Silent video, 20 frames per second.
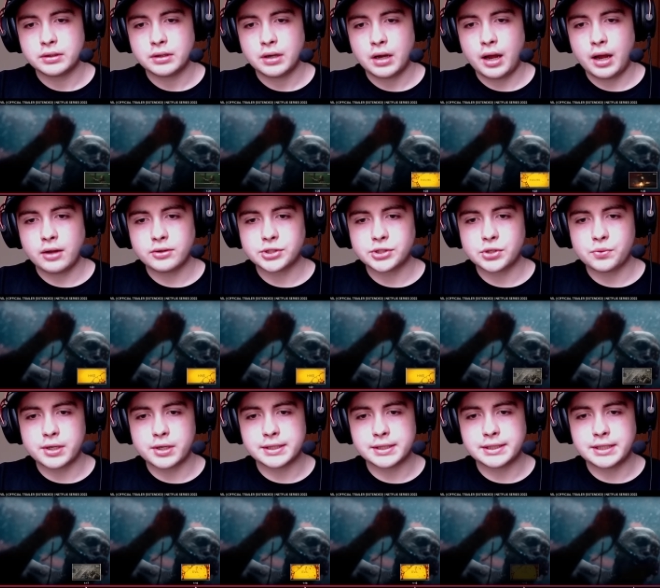I also
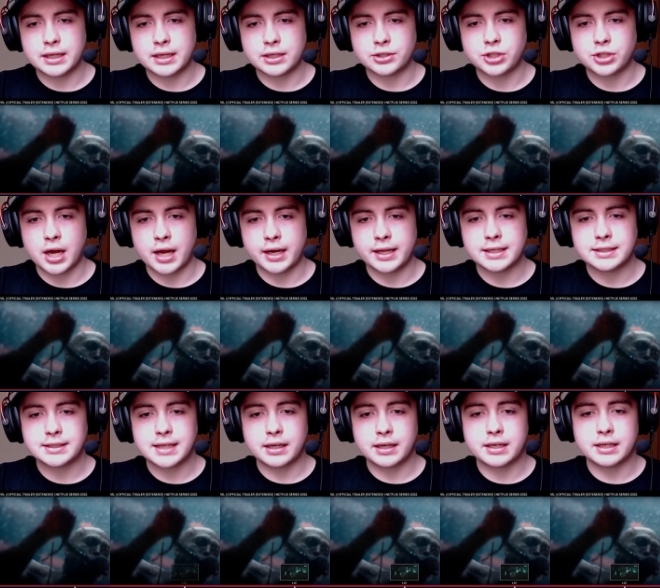wanted to see that shot.
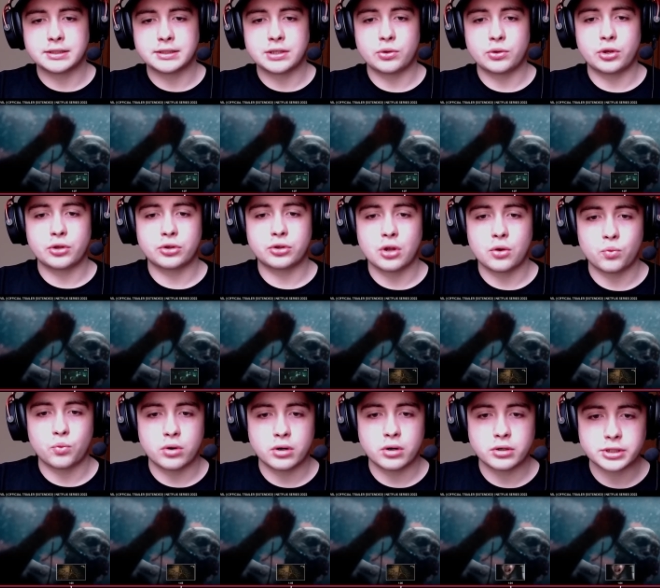Is that because there
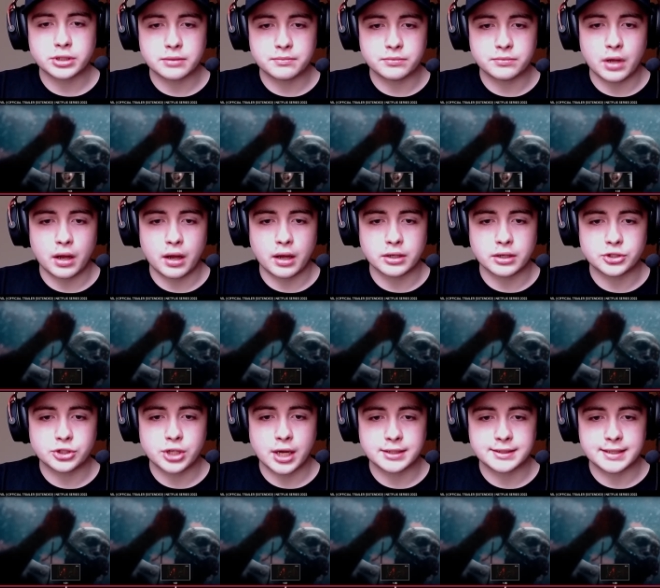were some uh,
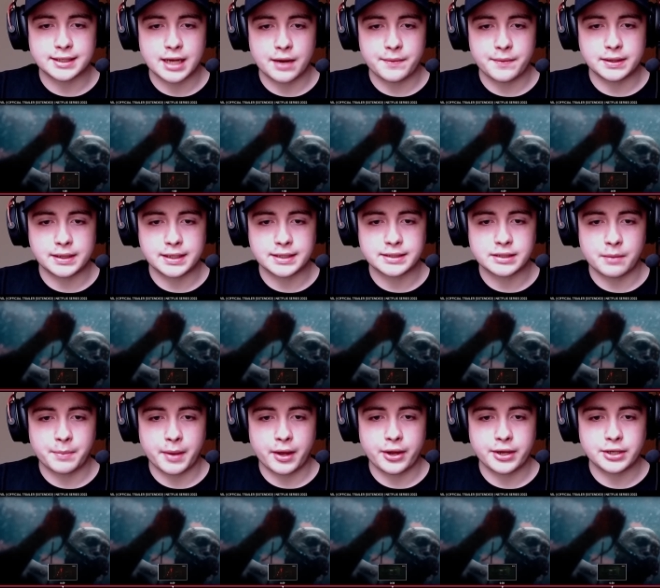shots that got released
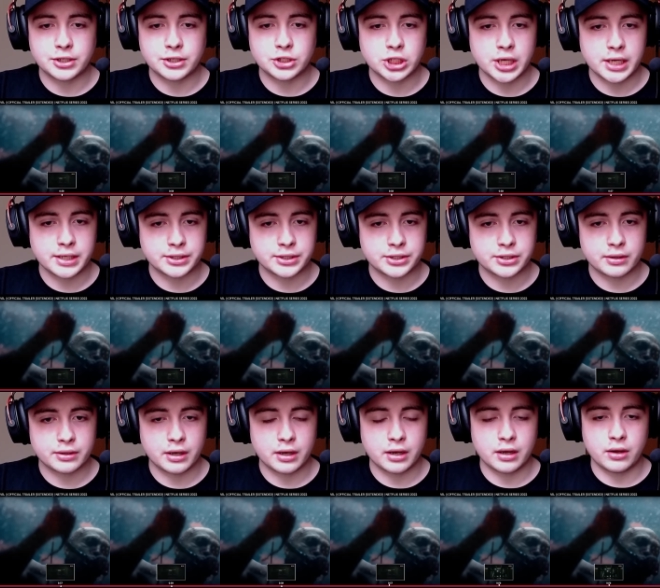about a chains
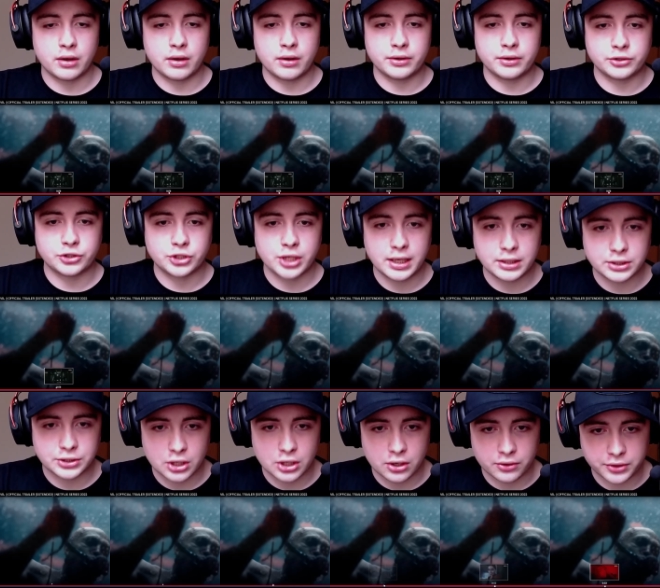uh, a
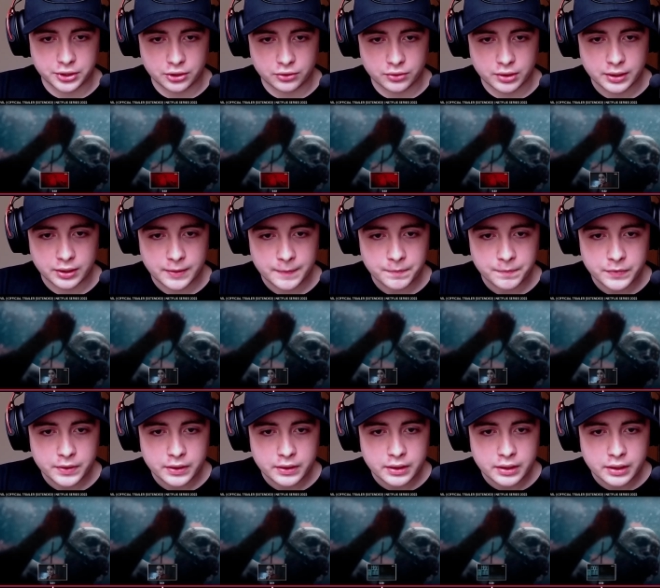chainsaw dude?
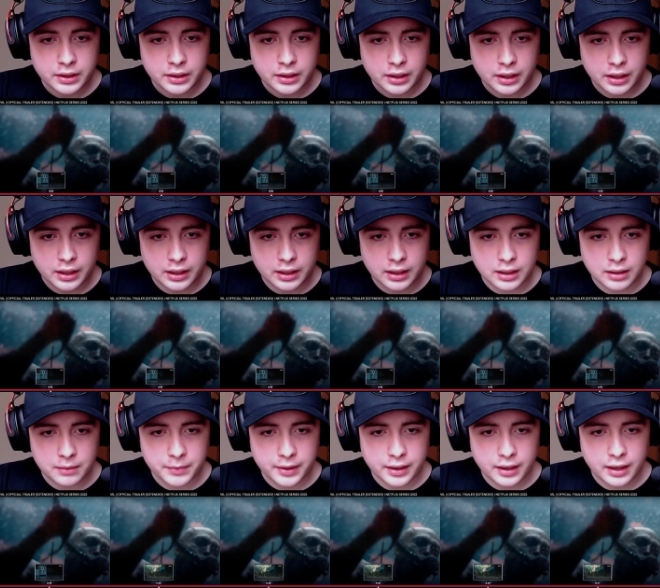
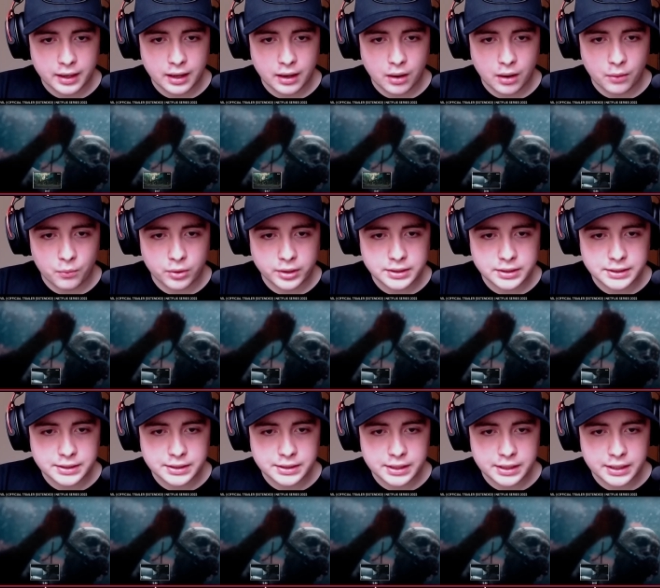Um, I, I want to
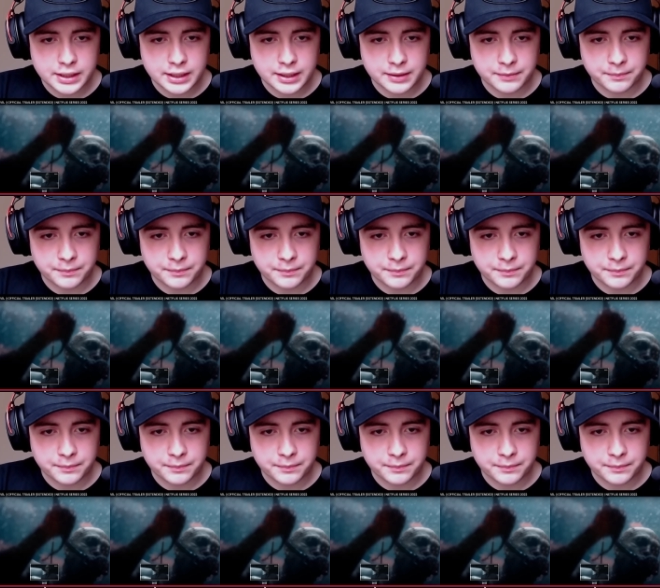see.